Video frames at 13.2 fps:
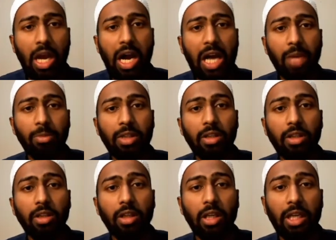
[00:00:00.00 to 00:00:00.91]
I am
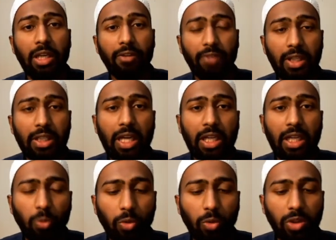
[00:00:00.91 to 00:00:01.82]
the feet that he
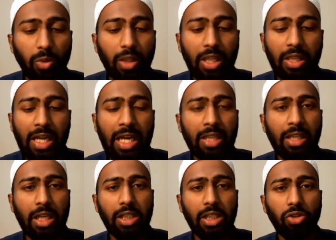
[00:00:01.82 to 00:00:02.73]
walks with and the hand
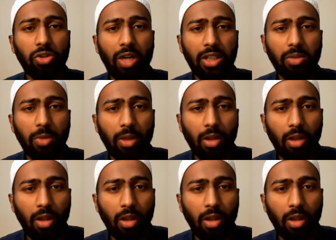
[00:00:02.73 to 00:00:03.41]
that he strikes with.